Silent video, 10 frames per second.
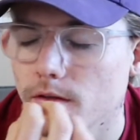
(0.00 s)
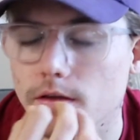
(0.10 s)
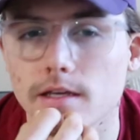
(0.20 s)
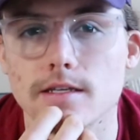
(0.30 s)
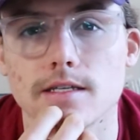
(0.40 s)

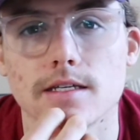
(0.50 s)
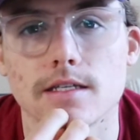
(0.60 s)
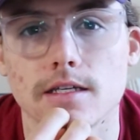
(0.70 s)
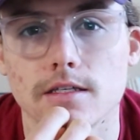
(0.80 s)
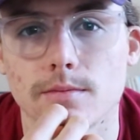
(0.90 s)

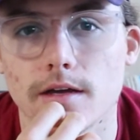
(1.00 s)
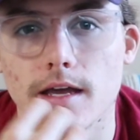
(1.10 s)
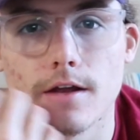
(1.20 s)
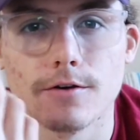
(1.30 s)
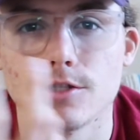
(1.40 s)
existence, my
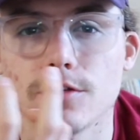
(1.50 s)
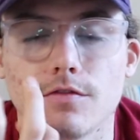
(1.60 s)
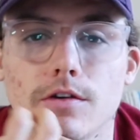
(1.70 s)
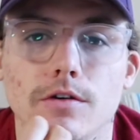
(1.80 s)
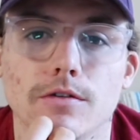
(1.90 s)
energy
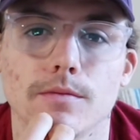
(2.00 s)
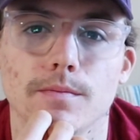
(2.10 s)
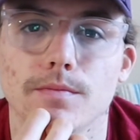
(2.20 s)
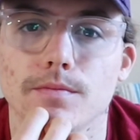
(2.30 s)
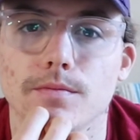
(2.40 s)
field,
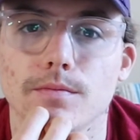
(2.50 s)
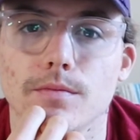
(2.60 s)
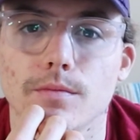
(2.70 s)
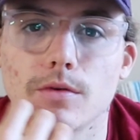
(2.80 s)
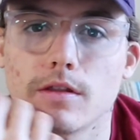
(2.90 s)

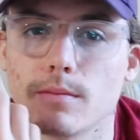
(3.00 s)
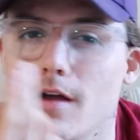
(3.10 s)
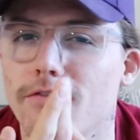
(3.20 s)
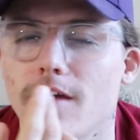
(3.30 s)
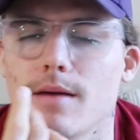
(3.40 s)
within my
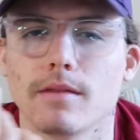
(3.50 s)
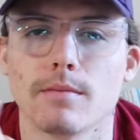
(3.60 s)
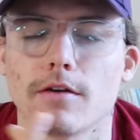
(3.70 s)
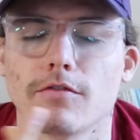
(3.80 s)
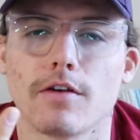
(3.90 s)
family,
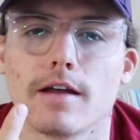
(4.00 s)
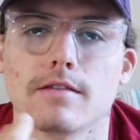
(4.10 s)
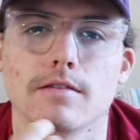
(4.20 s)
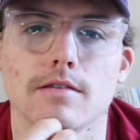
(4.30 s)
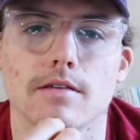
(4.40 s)
my
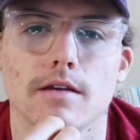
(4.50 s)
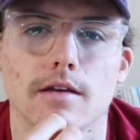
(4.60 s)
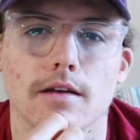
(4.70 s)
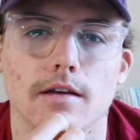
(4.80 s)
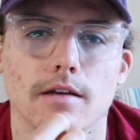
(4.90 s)
friends,
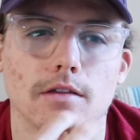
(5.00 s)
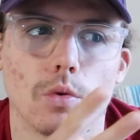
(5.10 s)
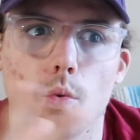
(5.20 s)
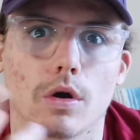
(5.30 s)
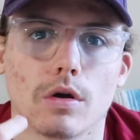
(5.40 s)
the
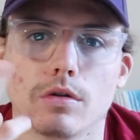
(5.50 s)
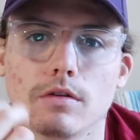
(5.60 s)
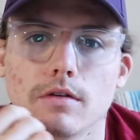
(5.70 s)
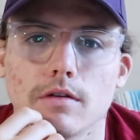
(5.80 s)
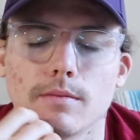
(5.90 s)
world,
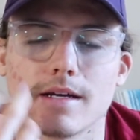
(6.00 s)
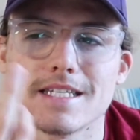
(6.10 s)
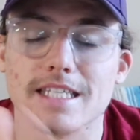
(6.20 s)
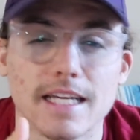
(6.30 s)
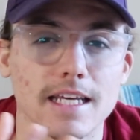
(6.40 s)
or my
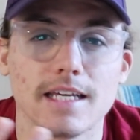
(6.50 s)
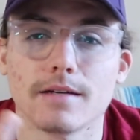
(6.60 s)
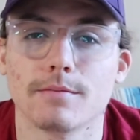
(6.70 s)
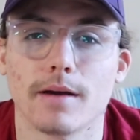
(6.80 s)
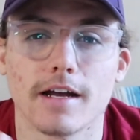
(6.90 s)
city,
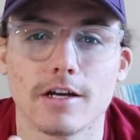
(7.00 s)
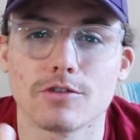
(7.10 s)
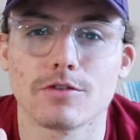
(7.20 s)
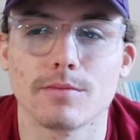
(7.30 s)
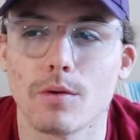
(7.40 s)
my
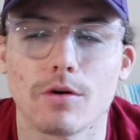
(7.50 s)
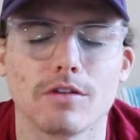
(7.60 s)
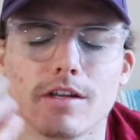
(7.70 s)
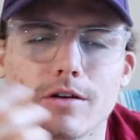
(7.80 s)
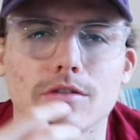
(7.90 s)
country, my world,
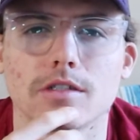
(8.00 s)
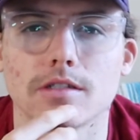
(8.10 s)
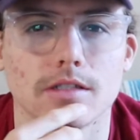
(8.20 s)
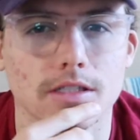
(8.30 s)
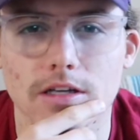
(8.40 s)
you know,
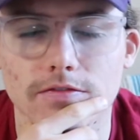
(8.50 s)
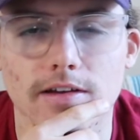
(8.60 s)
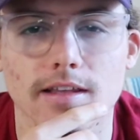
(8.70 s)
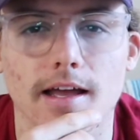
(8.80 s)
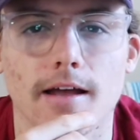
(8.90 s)
stuff
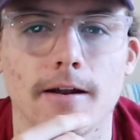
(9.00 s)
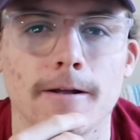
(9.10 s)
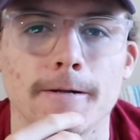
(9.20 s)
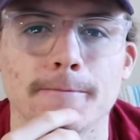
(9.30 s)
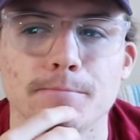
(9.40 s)
like that.
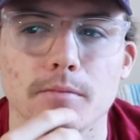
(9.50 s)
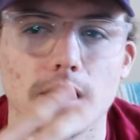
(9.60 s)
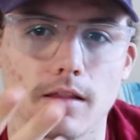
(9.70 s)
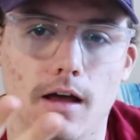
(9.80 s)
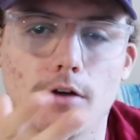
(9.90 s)

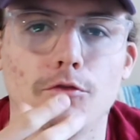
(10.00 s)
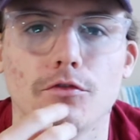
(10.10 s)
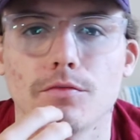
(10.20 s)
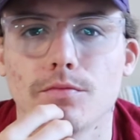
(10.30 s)
Love,